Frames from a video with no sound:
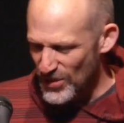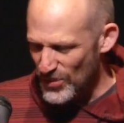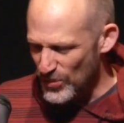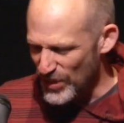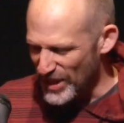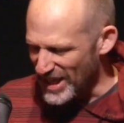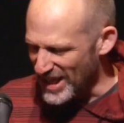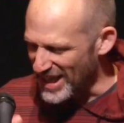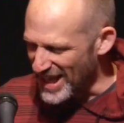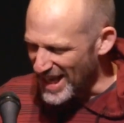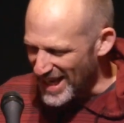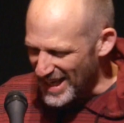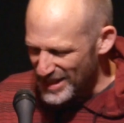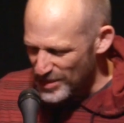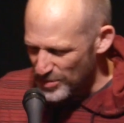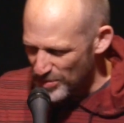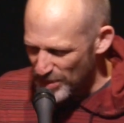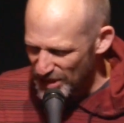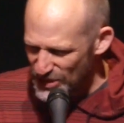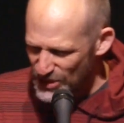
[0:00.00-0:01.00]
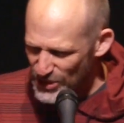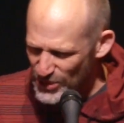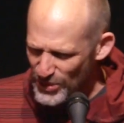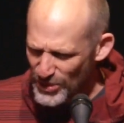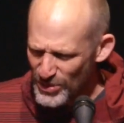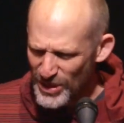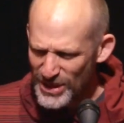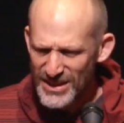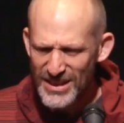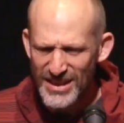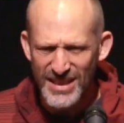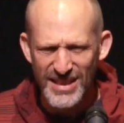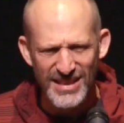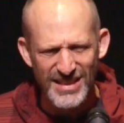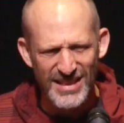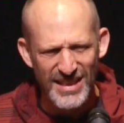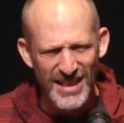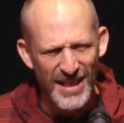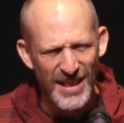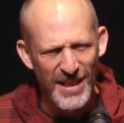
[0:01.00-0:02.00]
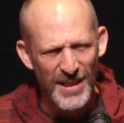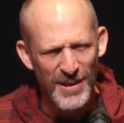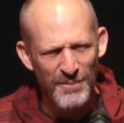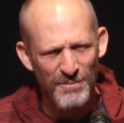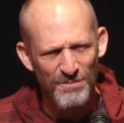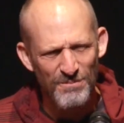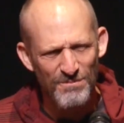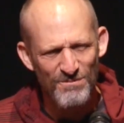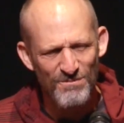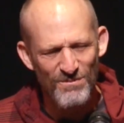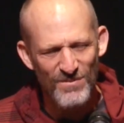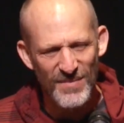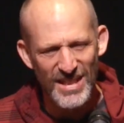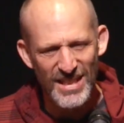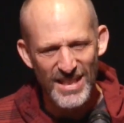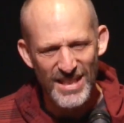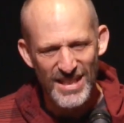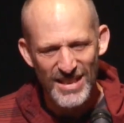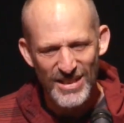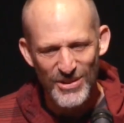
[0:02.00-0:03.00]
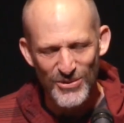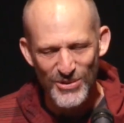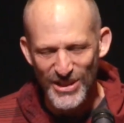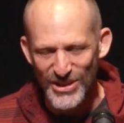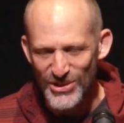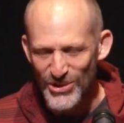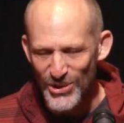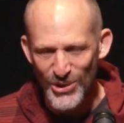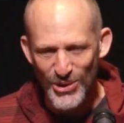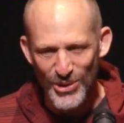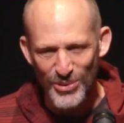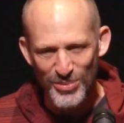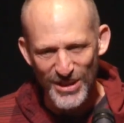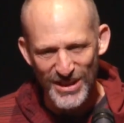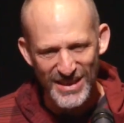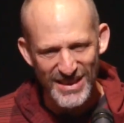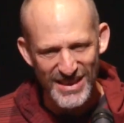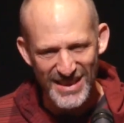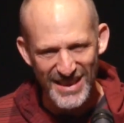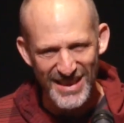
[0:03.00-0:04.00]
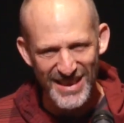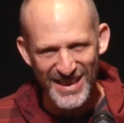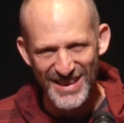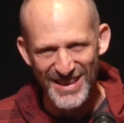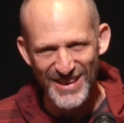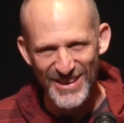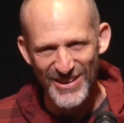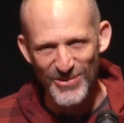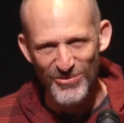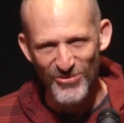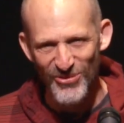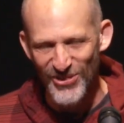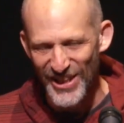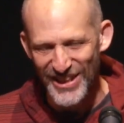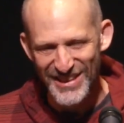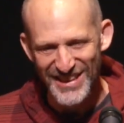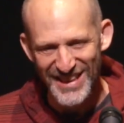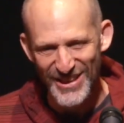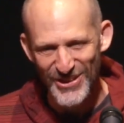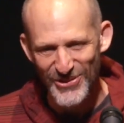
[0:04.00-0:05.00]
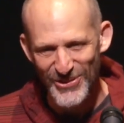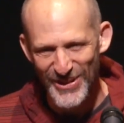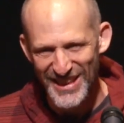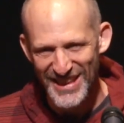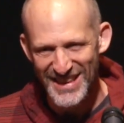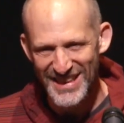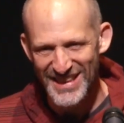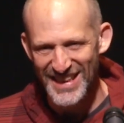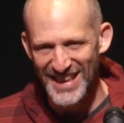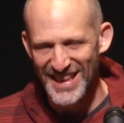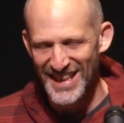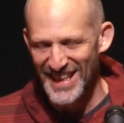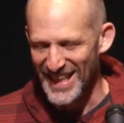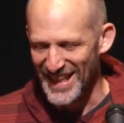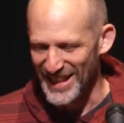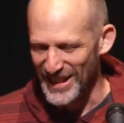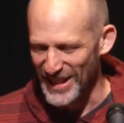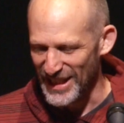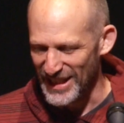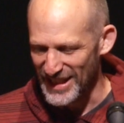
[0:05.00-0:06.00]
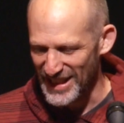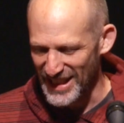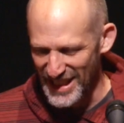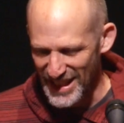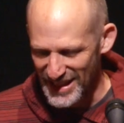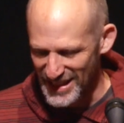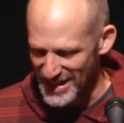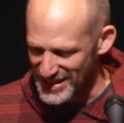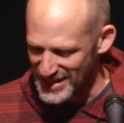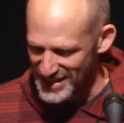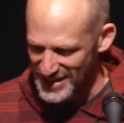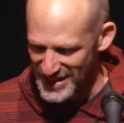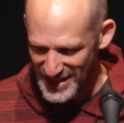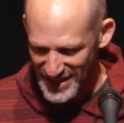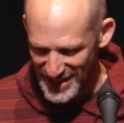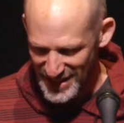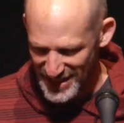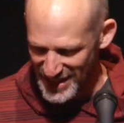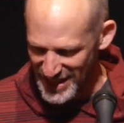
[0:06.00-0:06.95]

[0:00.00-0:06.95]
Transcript: We had acupuncture. We went to this. There was this herbalist in Flushing, Queens, and they had this